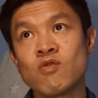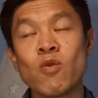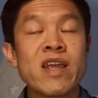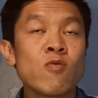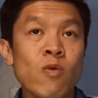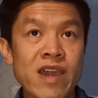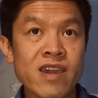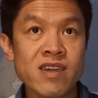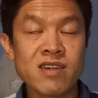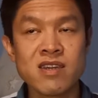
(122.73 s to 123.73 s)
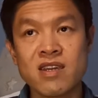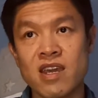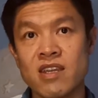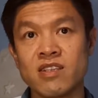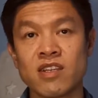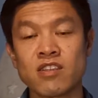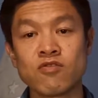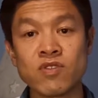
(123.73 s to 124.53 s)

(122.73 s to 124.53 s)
went away and started